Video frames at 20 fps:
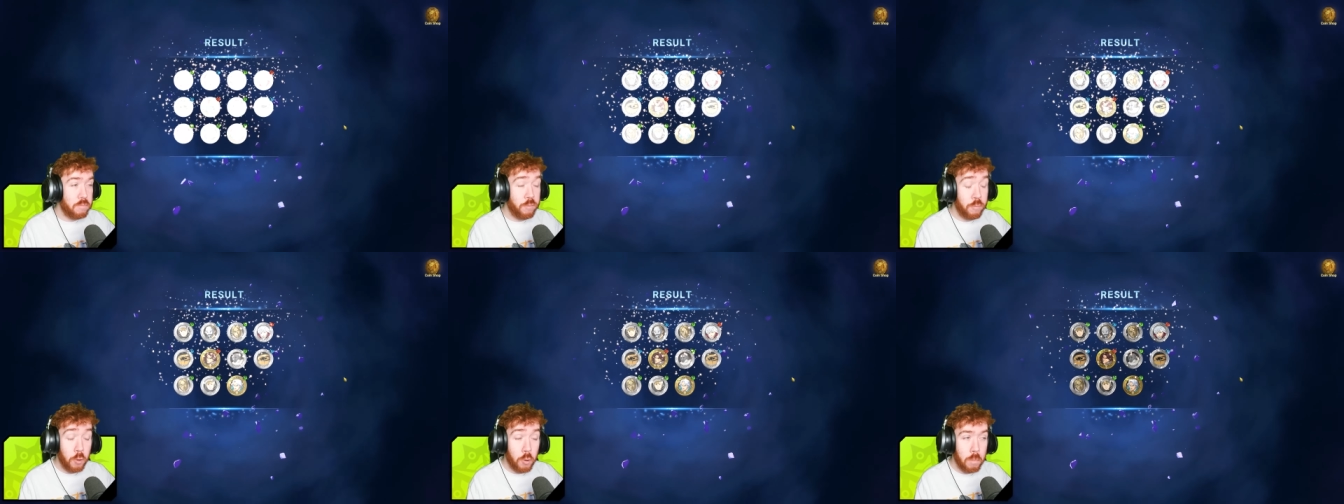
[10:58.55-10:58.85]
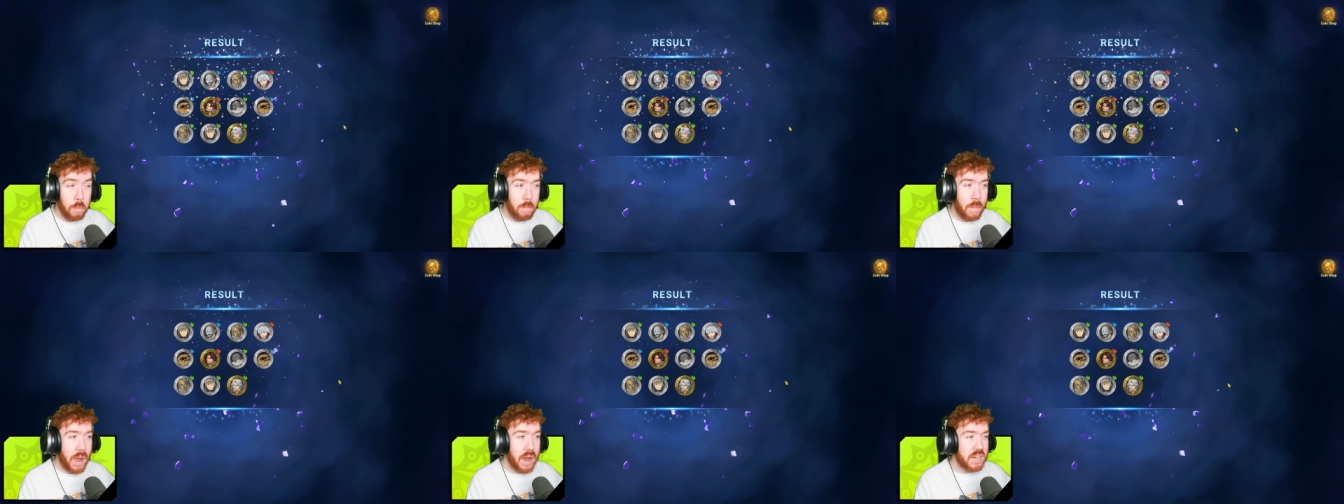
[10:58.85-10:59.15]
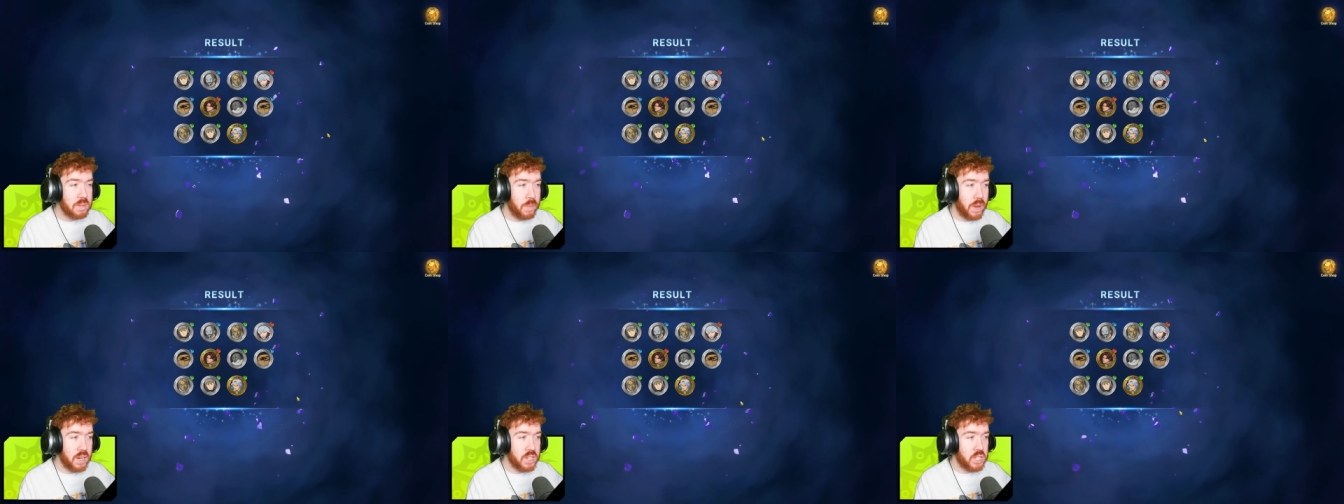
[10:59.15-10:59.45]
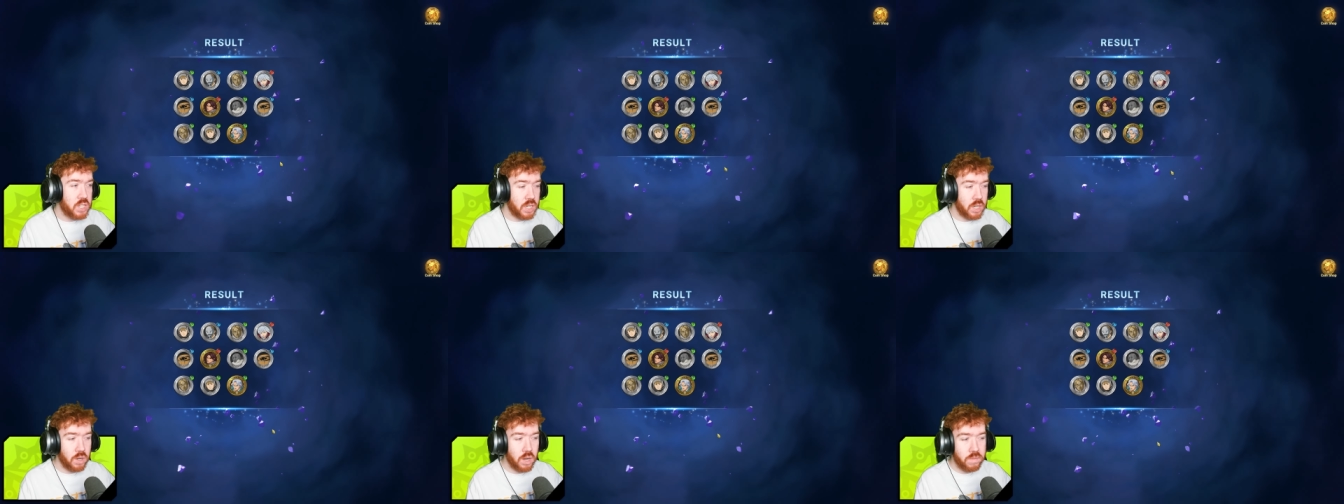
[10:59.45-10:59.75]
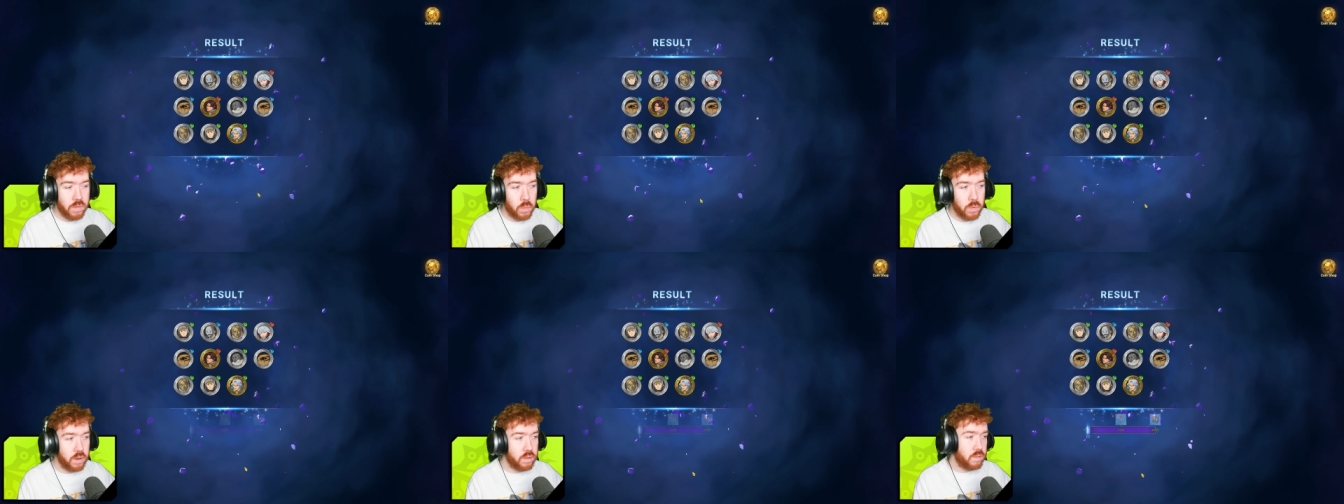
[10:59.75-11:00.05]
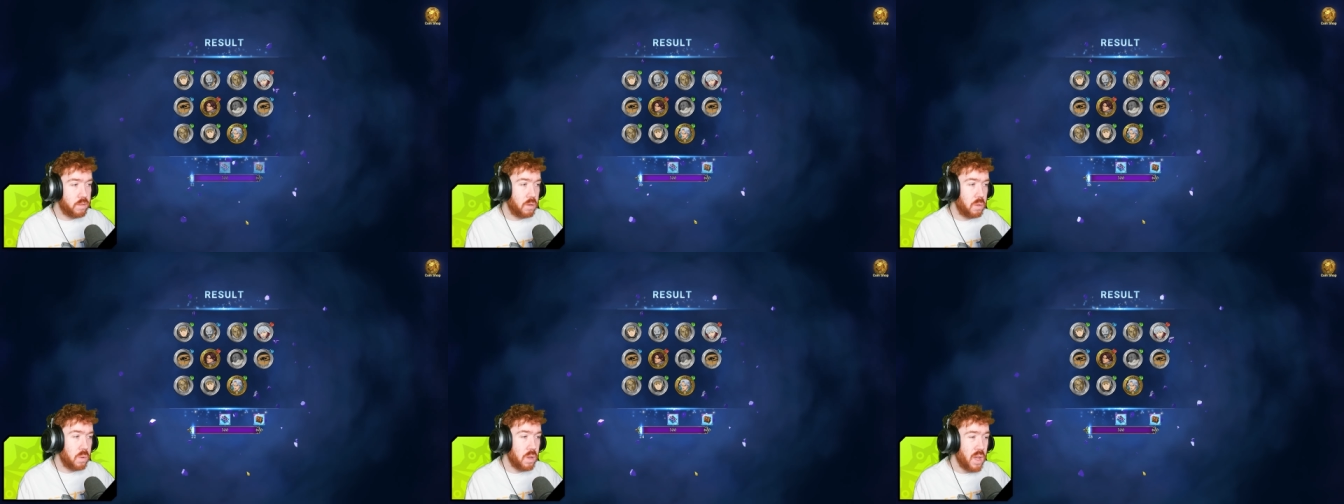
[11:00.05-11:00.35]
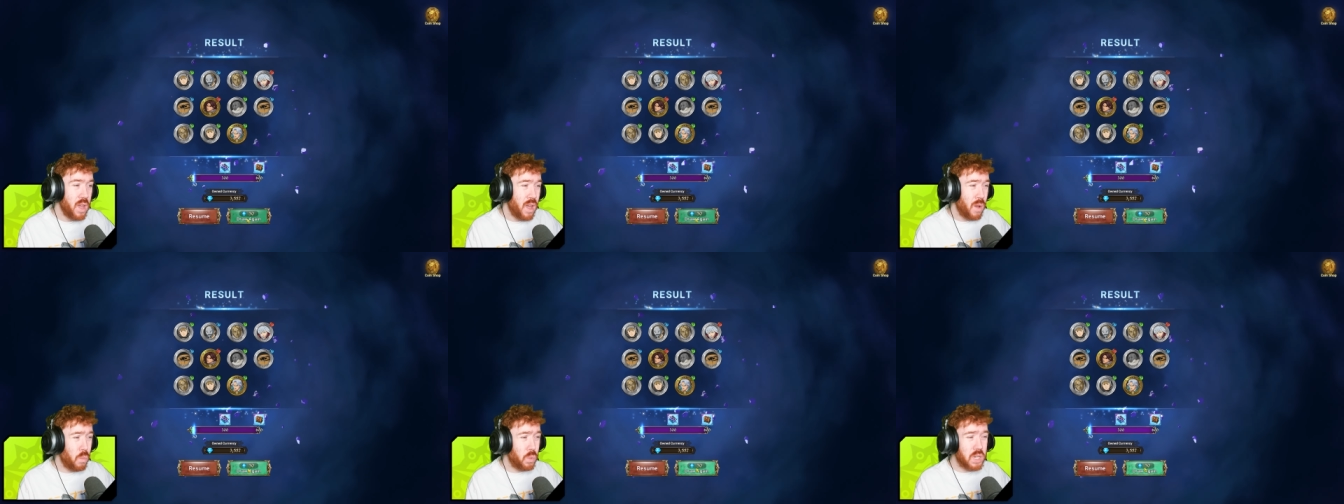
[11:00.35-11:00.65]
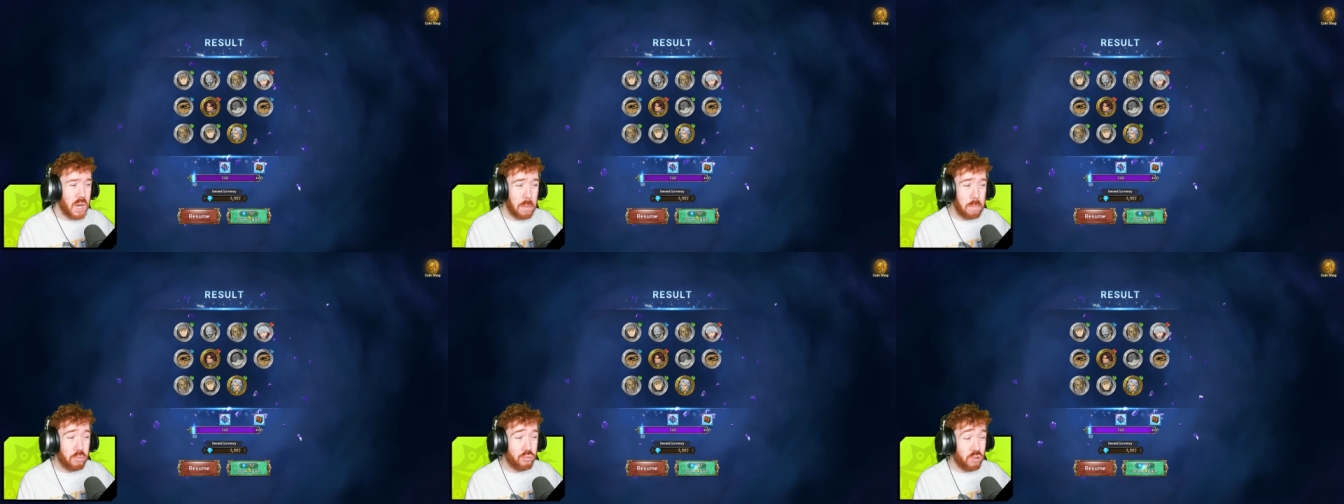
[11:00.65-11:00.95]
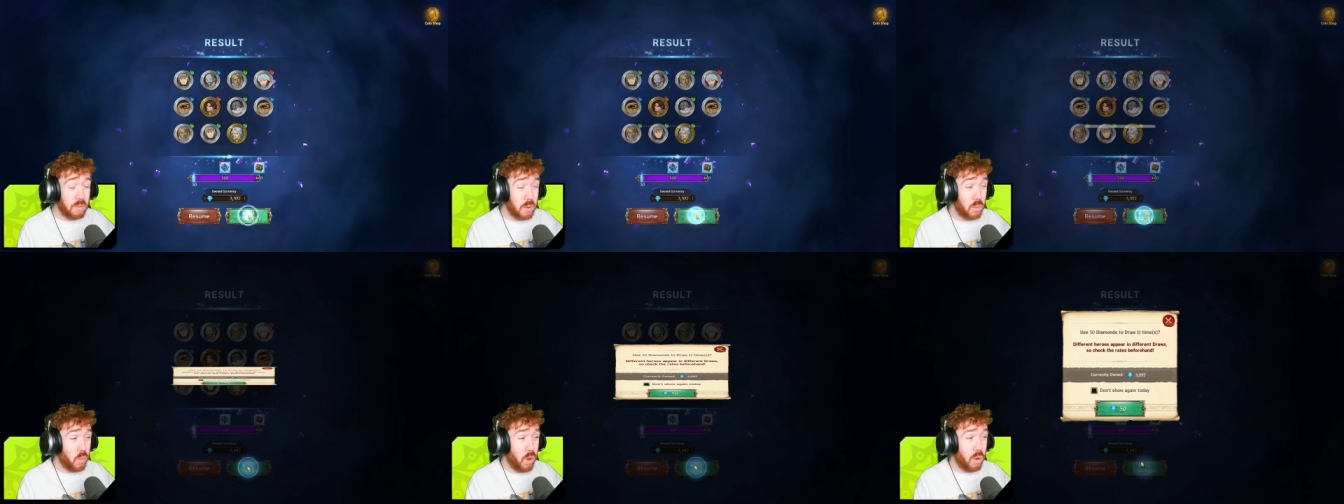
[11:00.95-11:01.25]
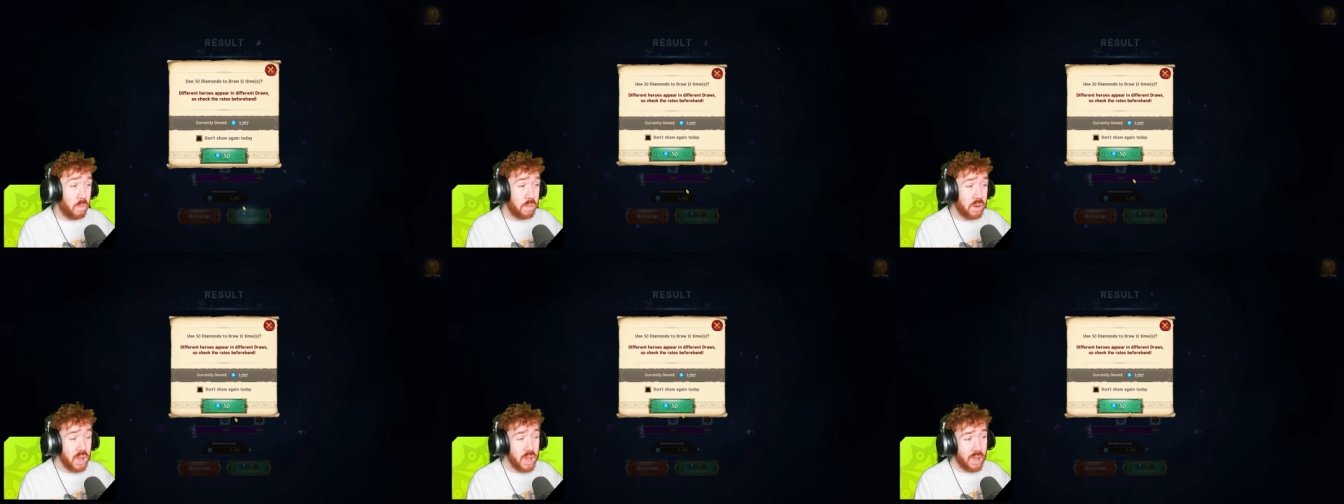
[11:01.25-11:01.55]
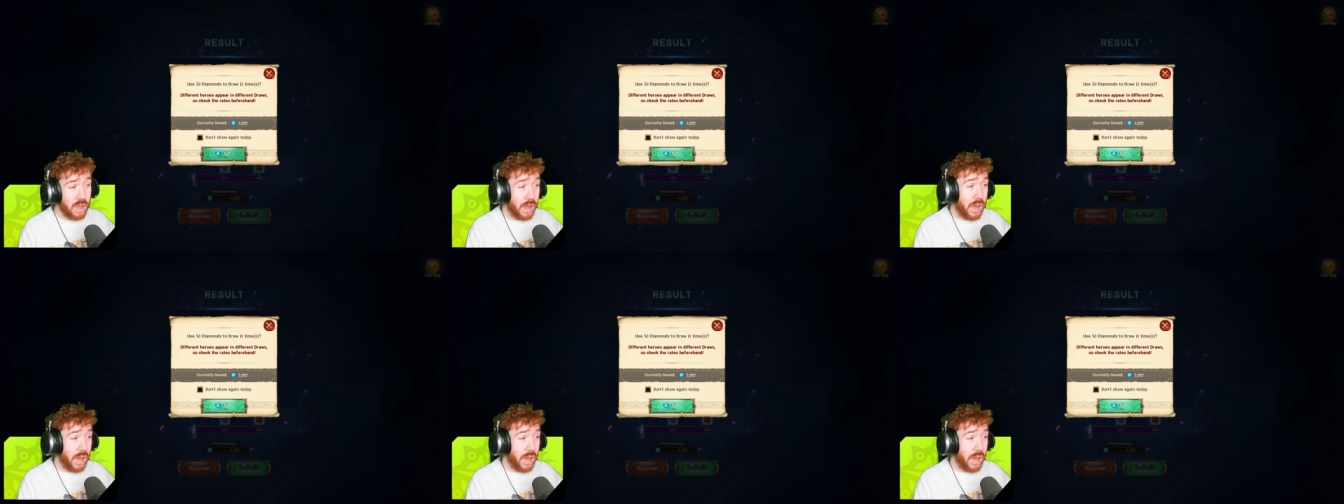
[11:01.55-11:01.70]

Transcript: full Mac Max Shion if I wanted to, which I probably won't,